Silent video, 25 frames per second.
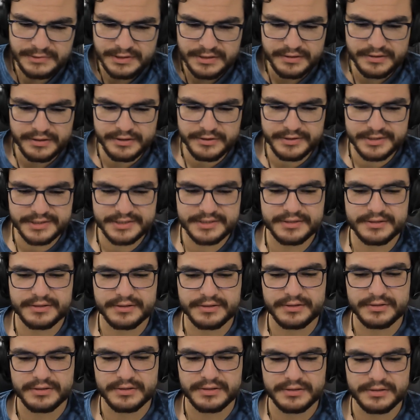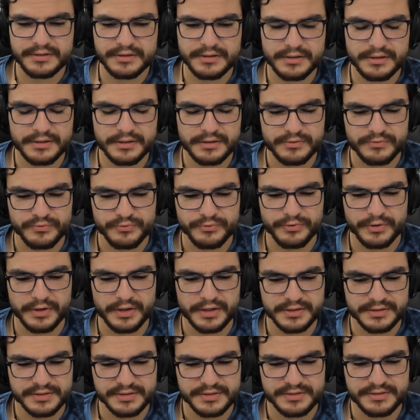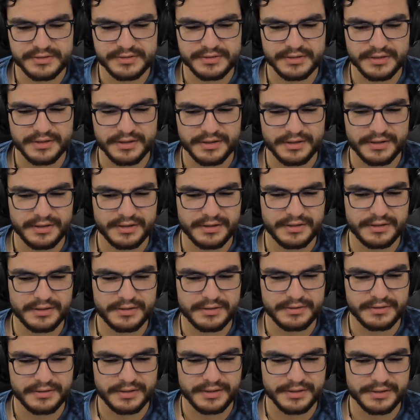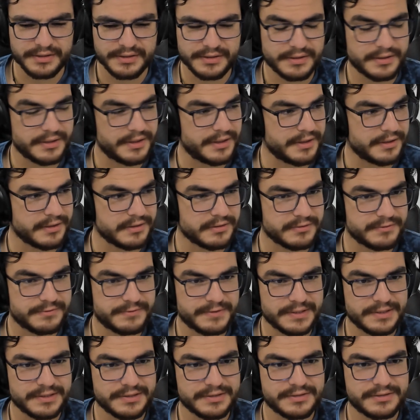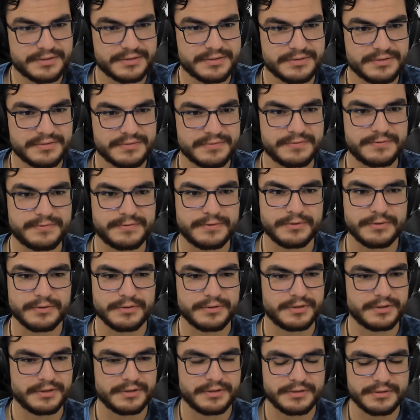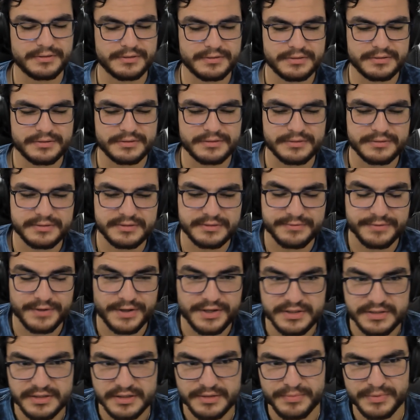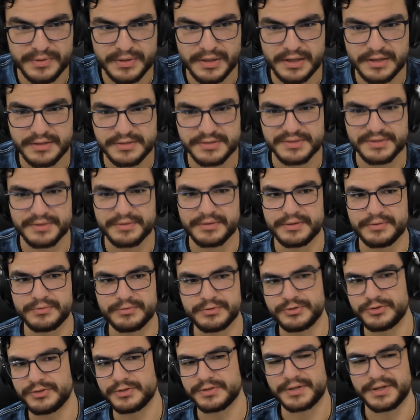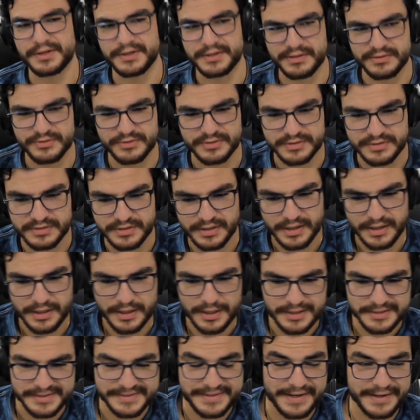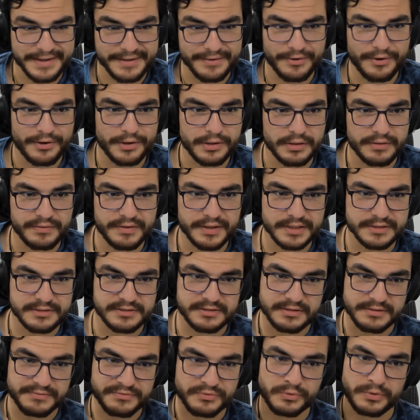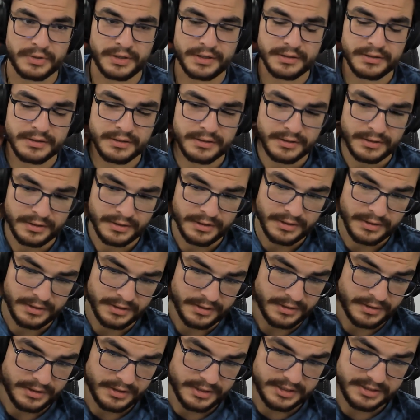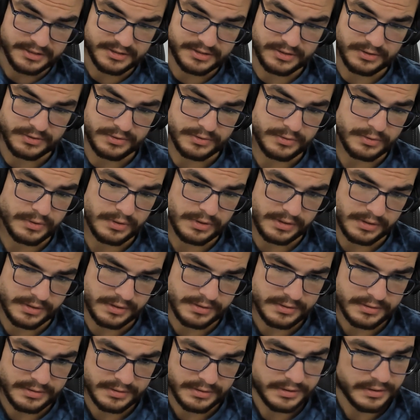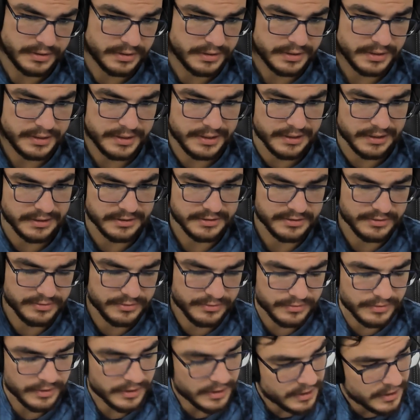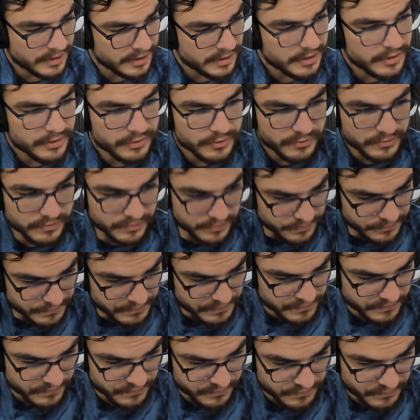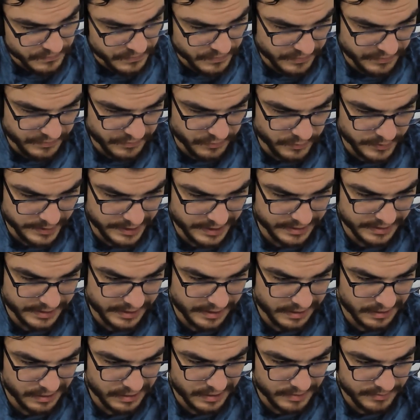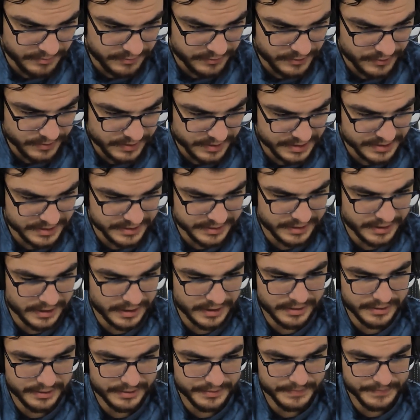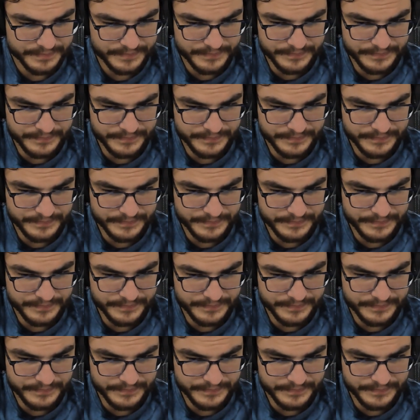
there isn't a good Rust like interface for the device API, so it would just kind of just take all of that stuff away. So yeah, so right now I'm focusing on